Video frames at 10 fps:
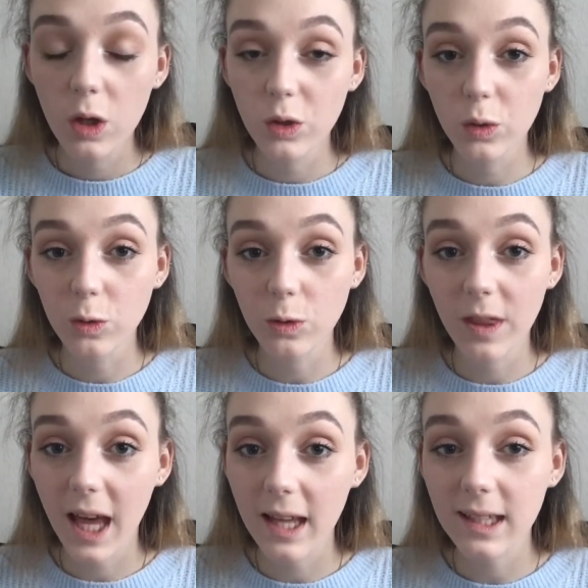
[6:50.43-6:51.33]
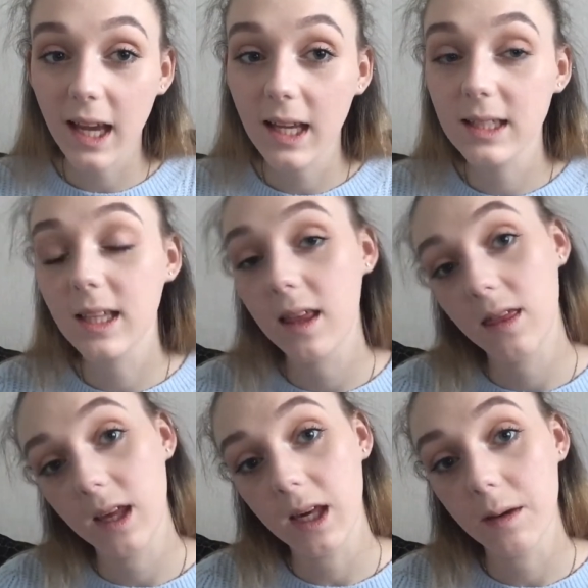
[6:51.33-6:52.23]
So that is
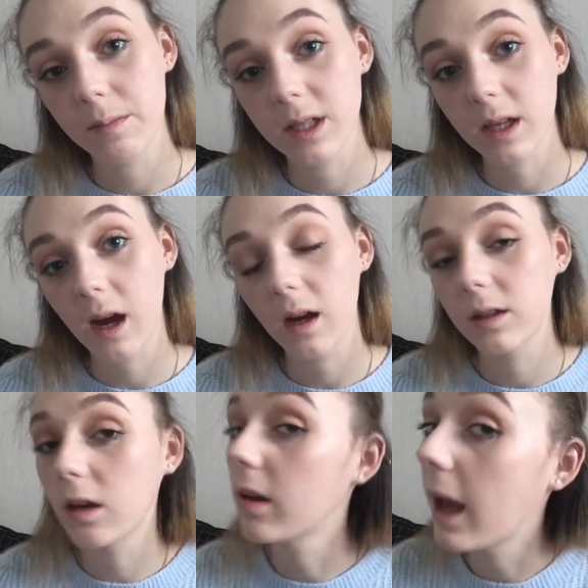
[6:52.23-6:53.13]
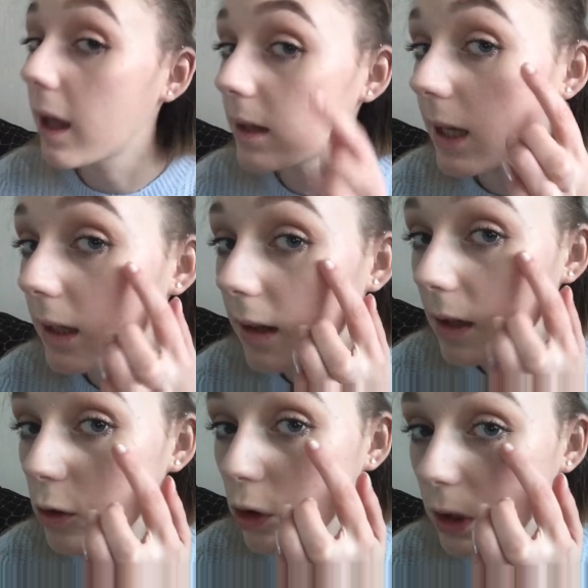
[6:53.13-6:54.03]
the mascara done, and I
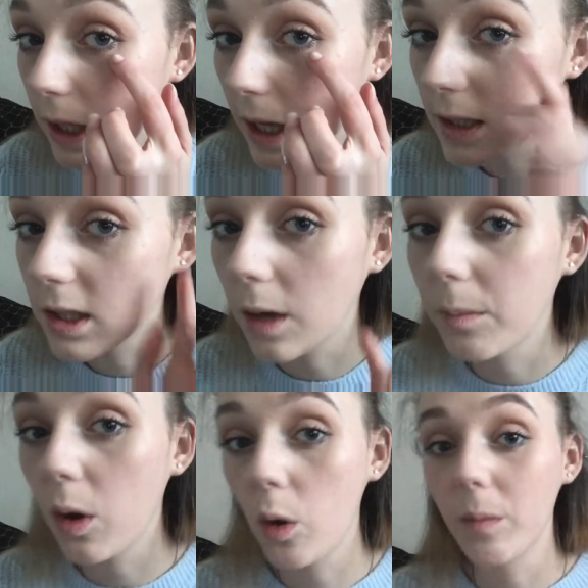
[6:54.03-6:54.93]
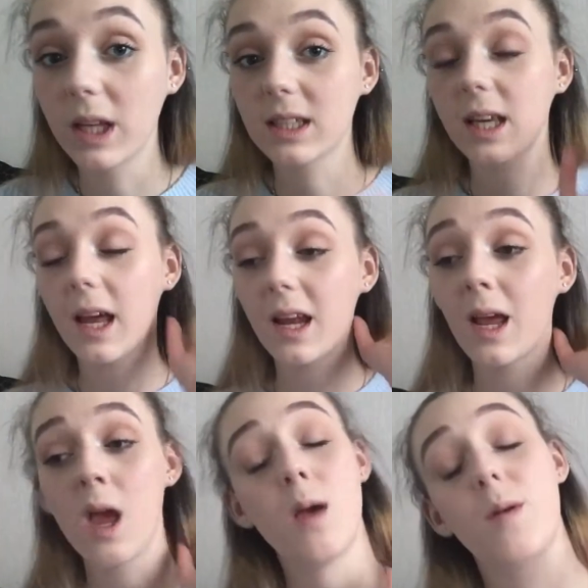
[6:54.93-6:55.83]
did just get some on my skin
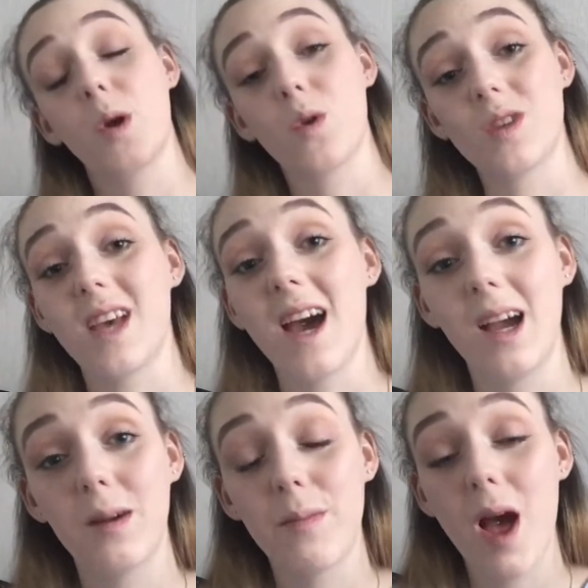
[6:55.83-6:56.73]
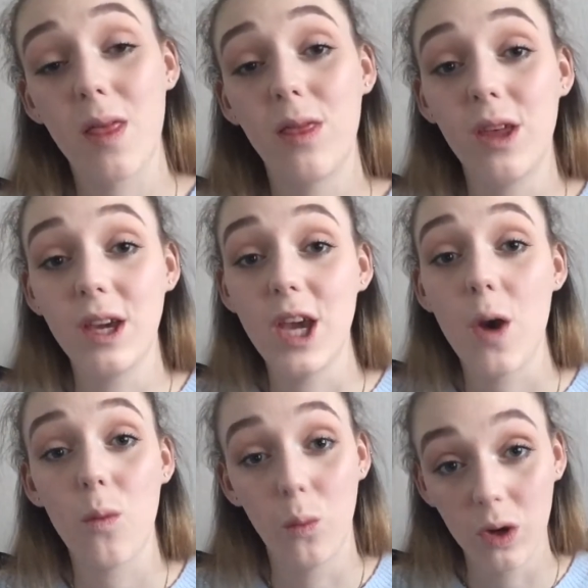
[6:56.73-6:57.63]
because I am the
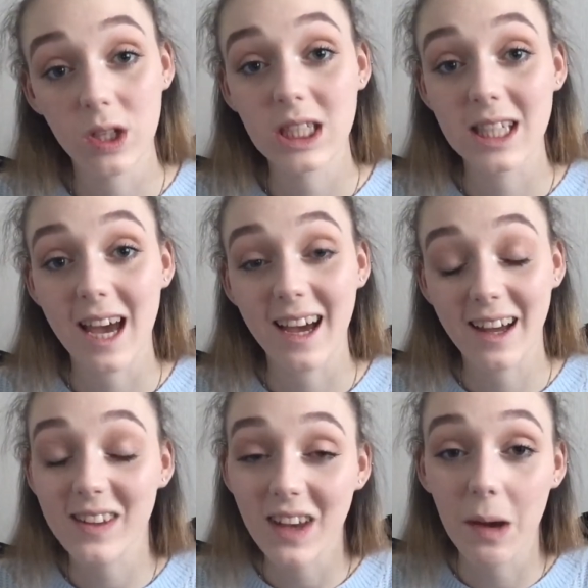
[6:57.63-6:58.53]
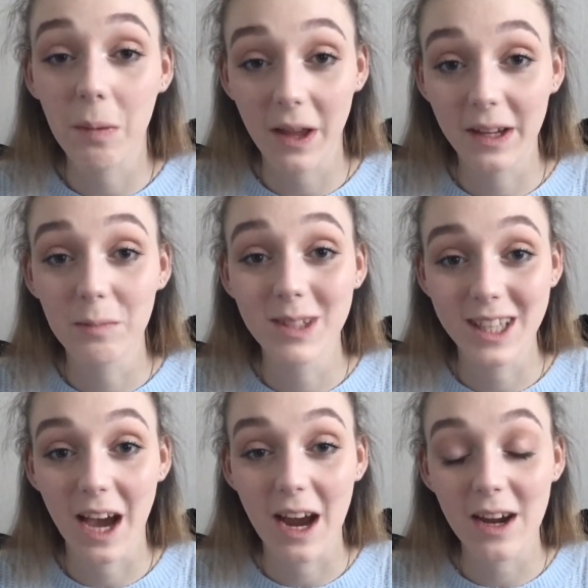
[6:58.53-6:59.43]
worst at applying
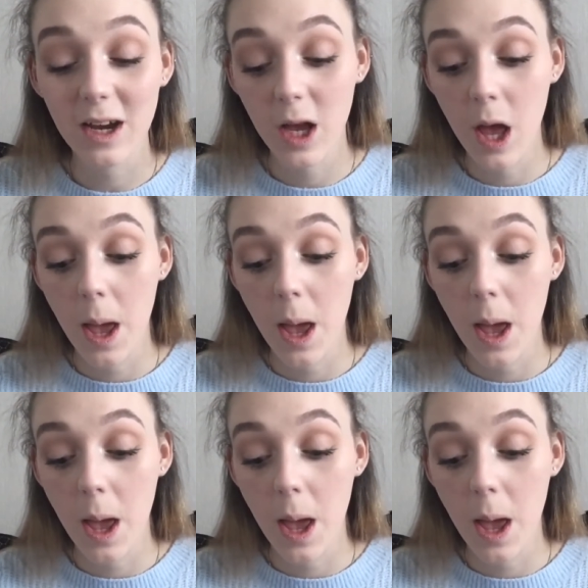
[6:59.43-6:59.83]
mascara.